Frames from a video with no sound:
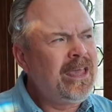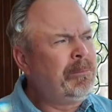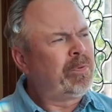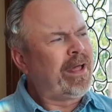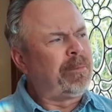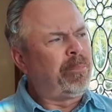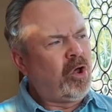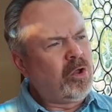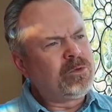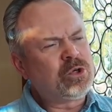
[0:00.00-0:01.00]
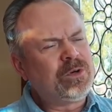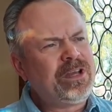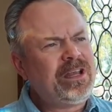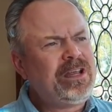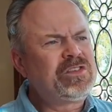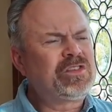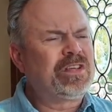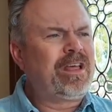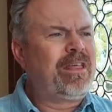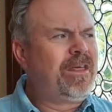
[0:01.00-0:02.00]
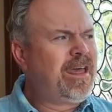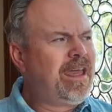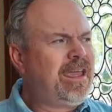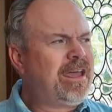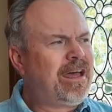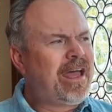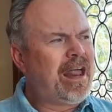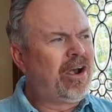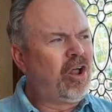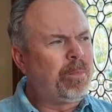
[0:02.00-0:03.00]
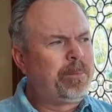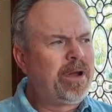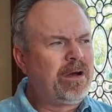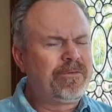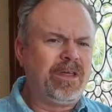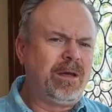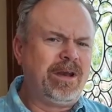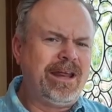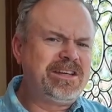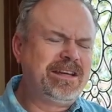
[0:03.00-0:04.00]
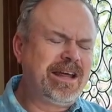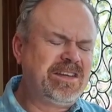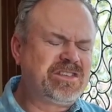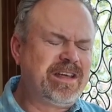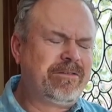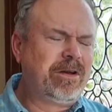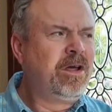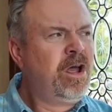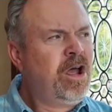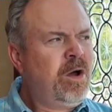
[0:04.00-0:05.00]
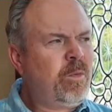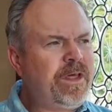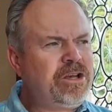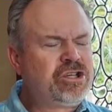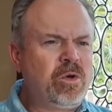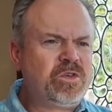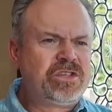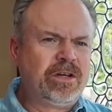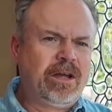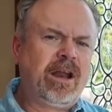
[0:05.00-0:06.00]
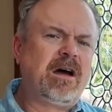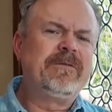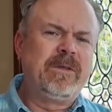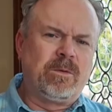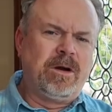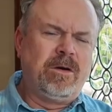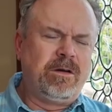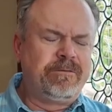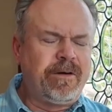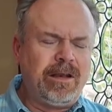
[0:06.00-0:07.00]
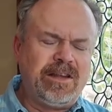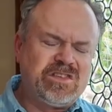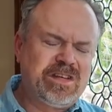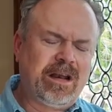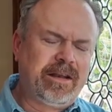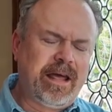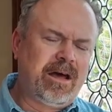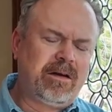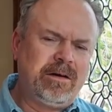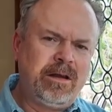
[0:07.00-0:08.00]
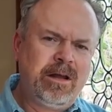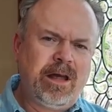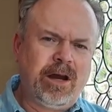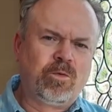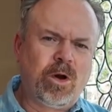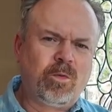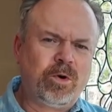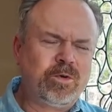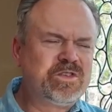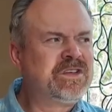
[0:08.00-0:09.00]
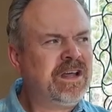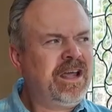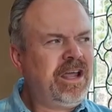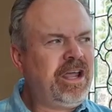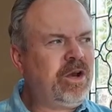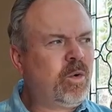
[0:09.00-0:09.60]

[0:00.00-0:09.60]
He planted palm trees. They had it all prepared for them in 1897 when they chose to get off the road and finally settle down and grow roots in